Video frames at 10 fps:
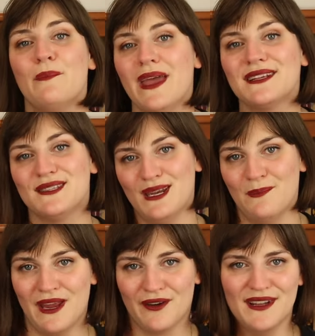makes an
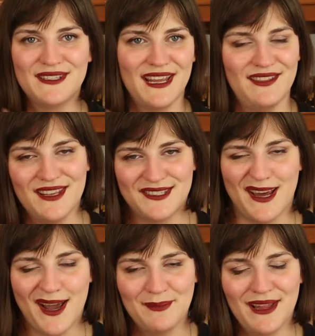appearance in this
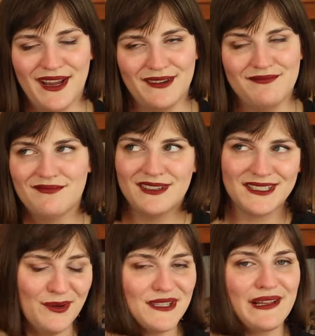timeline,
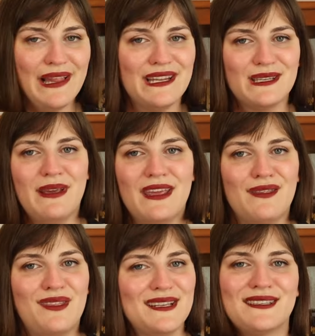so it's clear to me
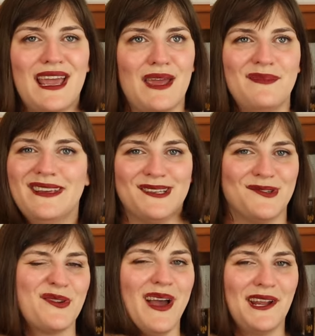this game isn't
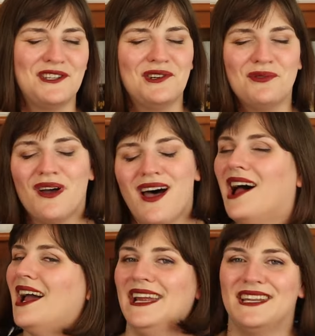trying to
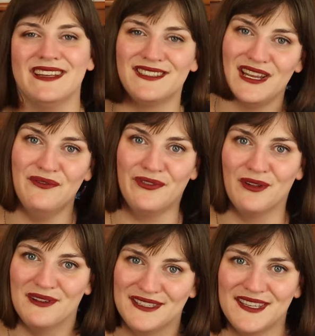hide its
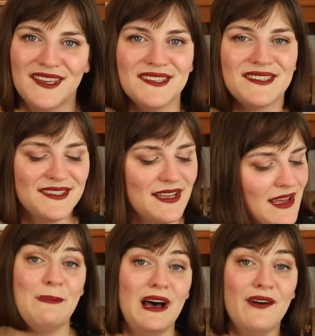influences.
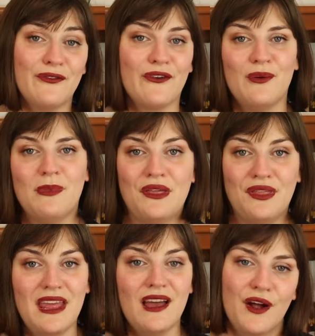Apart from
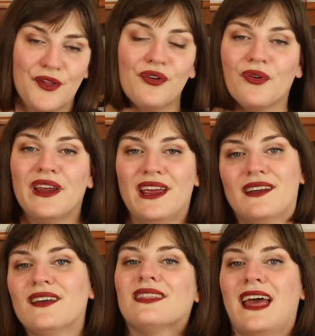the Arthurian
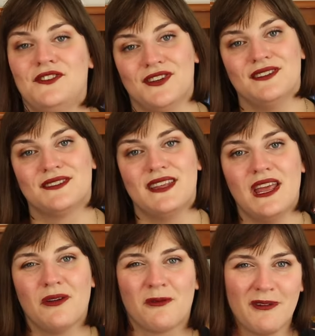legends,
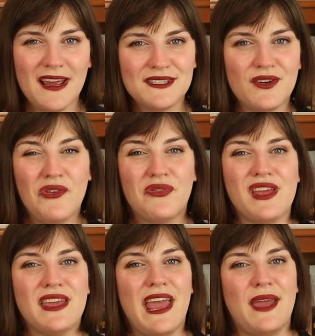the rest of
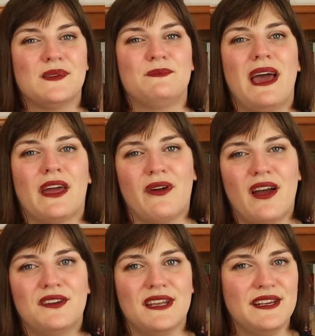the game's
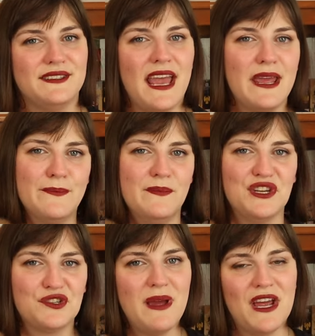background is a
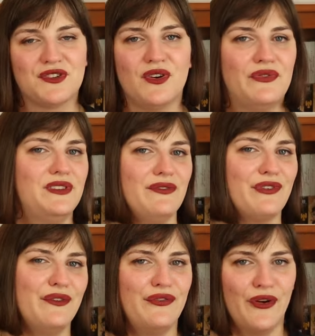mishmash of
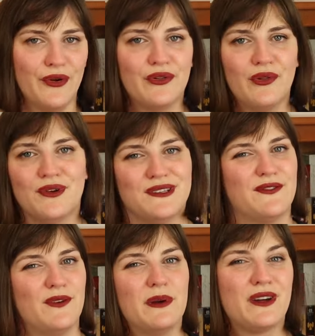different folklores
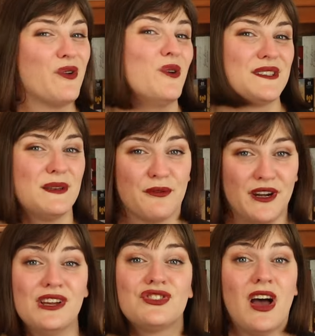from across the
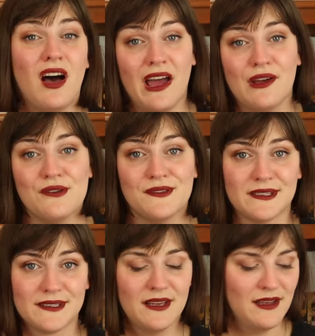British Isles.